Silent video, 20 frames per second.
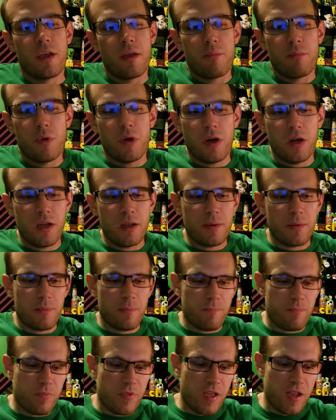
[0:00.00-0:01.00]
But
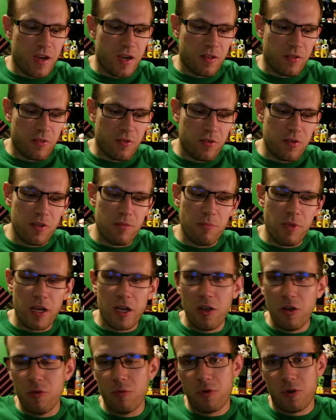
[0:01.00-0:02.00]
then I learned that my
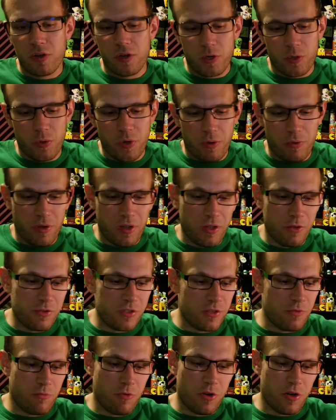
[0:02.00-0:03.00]
coworker quit while I was
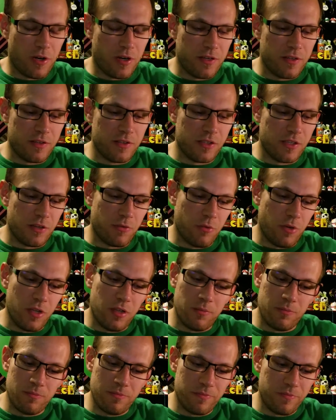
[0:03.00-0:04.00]
at work, and I was like,
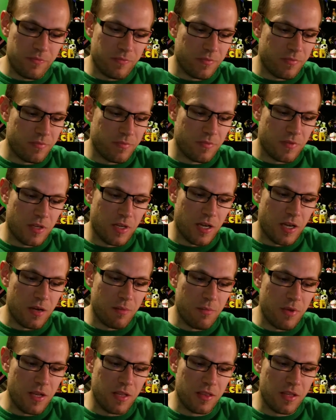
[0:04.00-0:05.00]
well, gotta
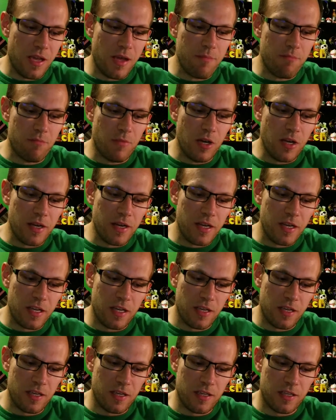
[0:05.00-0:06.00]
make that money.
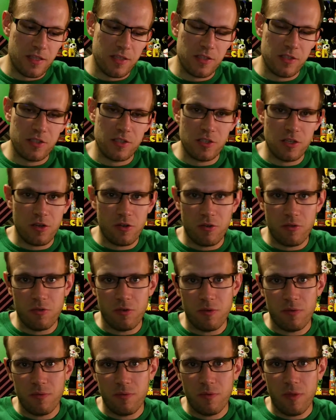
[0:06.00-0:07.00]

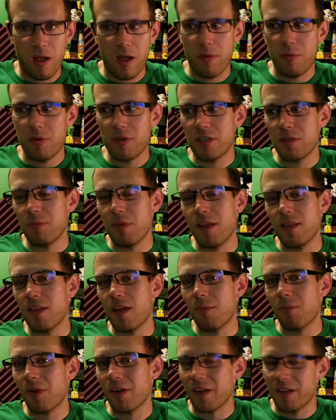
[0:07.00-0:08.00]
So I went and made
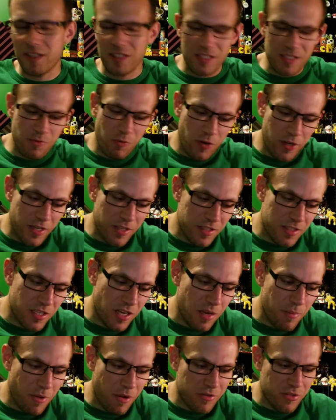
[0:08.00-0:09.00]
that money, and it's funny, at the
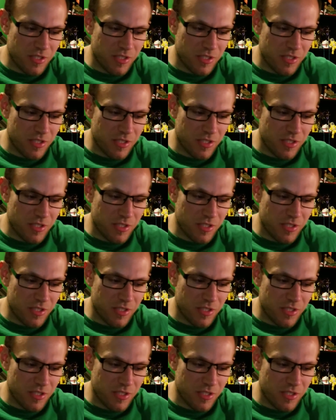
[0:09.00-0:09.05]
time I was